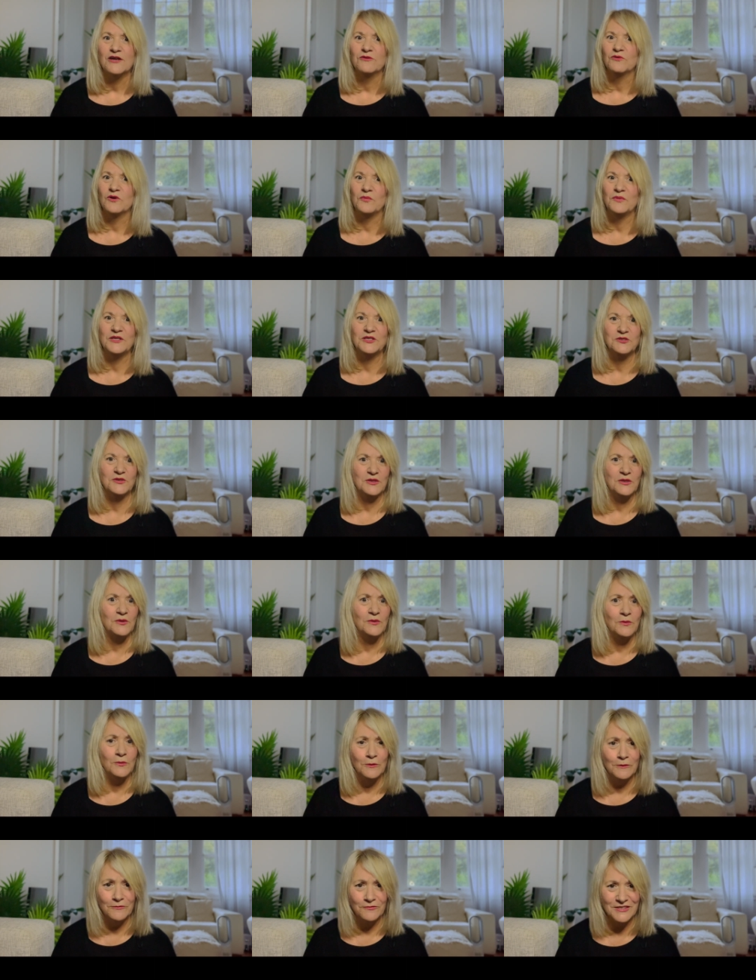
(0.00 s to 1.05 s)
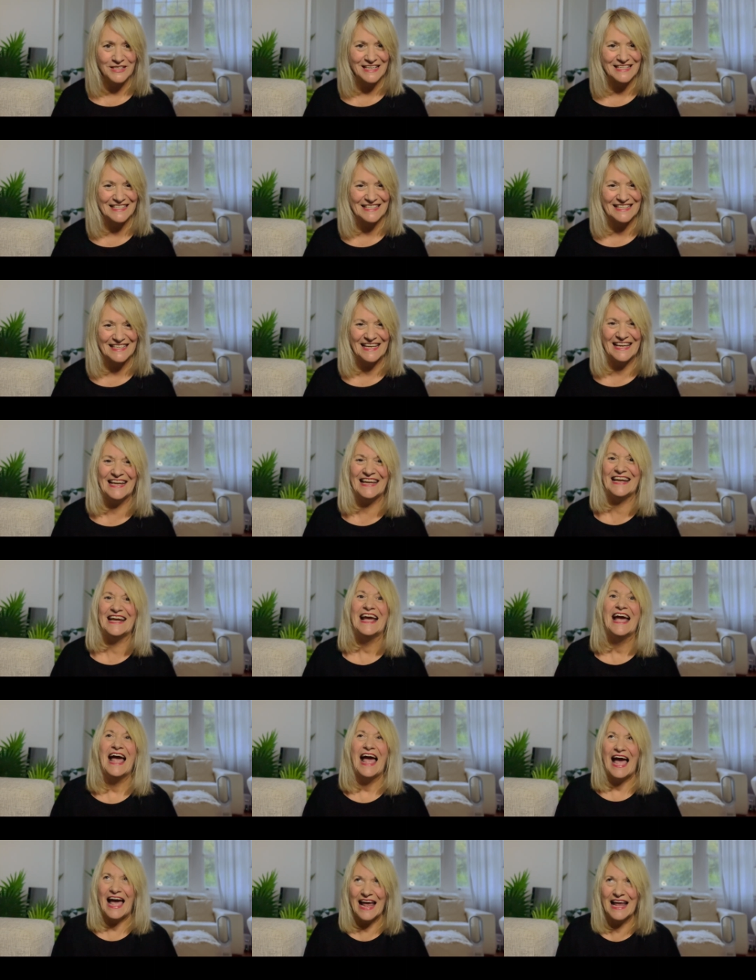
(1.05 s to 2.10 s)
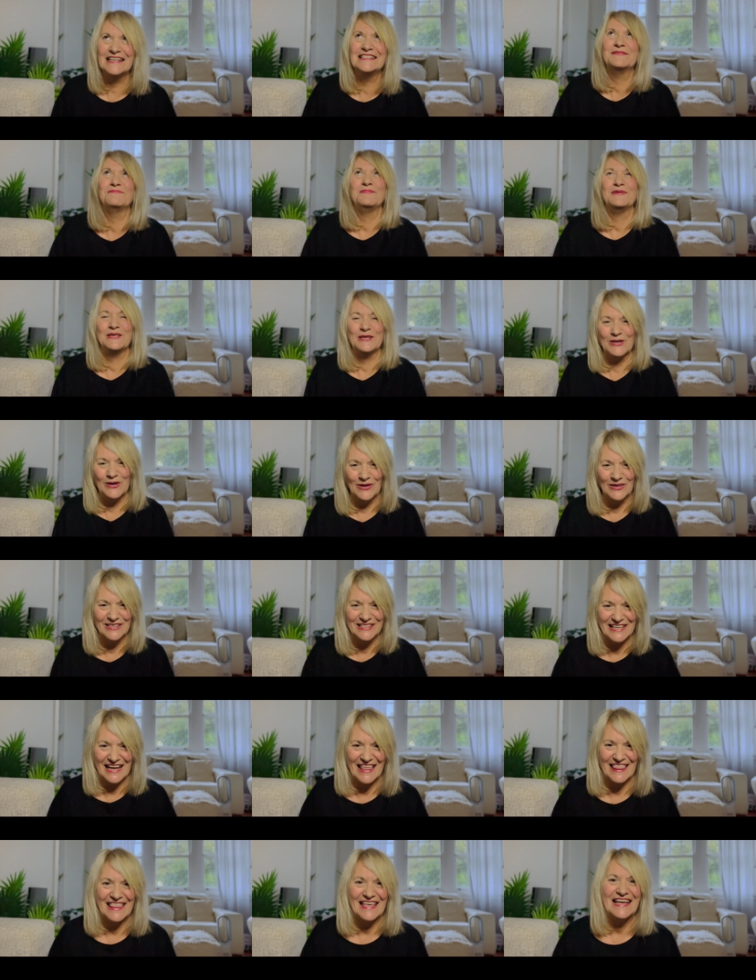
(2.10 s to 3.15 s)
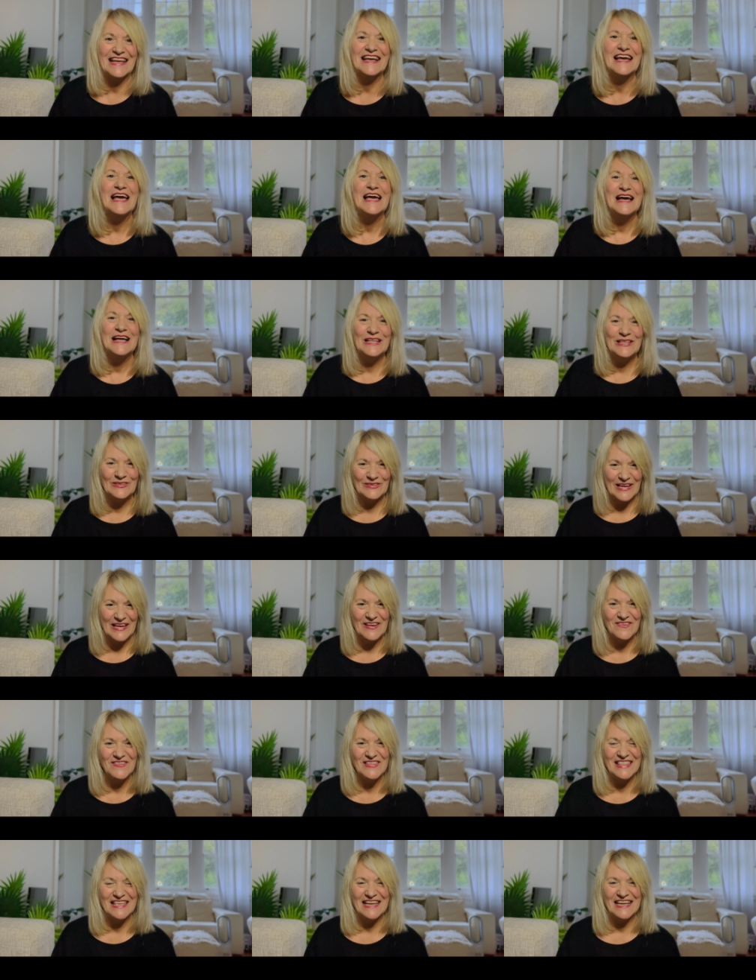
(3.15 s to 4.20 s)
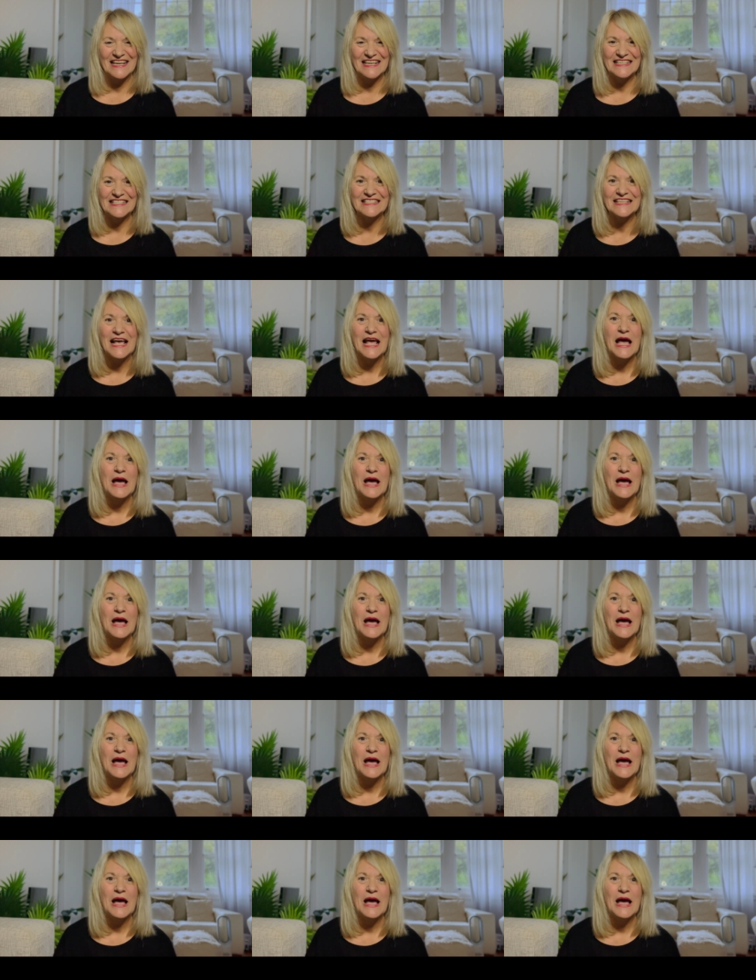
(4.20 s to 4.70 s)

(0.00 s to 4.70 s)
we'll be doing all of Tuscany and beyond, I think, looking for things,